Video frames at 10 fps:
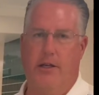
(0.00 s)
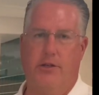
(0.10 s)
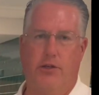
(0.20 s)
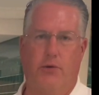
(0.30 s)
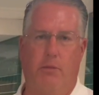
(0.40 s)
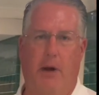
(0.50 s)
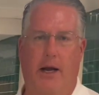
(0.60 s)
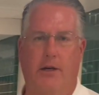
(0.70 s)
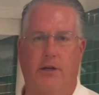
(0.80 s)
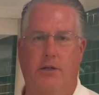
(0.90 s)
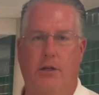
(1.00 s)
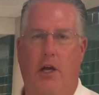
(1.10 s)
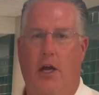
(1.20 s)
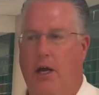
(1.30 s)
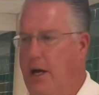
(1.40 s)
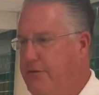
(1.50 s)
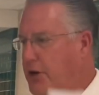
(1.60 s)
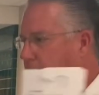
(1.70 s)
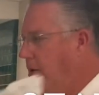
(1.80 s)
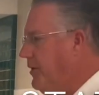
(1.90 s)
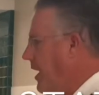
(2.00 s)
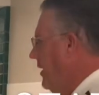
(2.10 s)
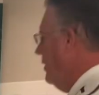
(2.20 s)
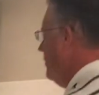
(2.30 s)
just reminders. If you come on down here